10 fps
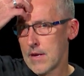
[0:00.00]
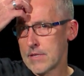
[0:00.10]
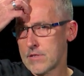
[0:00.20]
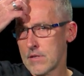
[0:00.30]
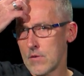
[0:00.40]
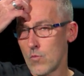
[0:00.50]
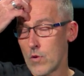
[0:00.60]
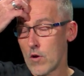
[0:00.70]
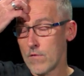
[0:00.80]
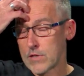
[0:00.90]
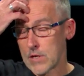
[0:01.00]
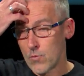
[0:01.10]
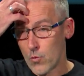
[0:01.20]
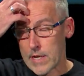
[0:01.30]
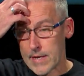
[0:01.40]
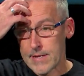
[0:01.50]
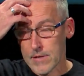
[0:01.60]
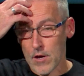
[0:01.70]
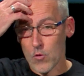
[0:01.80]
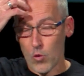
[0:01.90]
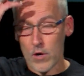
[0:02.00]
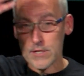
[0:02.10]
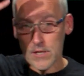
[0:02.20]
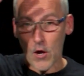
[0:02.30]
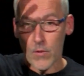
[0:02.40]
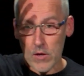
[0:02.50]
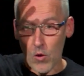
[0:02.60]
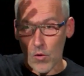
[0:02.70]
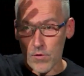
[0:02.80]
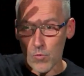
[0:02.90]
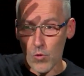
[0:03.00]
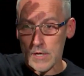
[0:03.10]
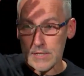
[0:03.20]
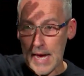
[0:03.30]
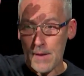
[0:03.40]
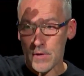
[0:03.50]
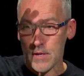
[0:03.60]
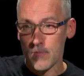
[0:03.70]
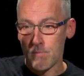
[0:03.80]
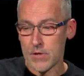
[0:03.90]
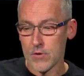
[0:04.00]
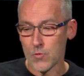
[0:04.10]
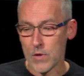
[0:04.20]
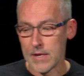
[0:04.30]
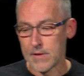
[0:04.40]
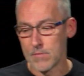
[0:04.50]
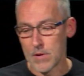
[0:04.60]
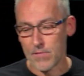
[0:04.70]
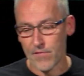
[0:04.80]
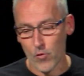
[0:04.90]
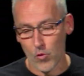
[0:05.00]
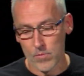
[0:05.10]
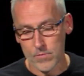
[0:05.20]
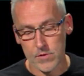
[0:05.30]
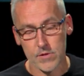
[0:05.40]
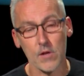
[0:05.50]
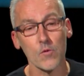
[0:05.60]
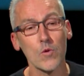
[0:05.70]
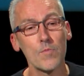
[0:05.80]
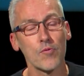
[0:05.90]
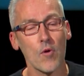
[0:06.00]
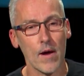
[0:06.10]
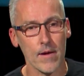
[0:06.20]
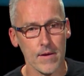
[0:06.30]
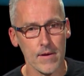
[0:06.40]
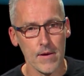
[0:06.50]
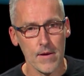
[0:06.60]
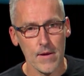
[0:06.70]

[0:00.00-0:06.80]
It's, we obviously we need to know what is going on and what is happening because we need to be informed so that we pray.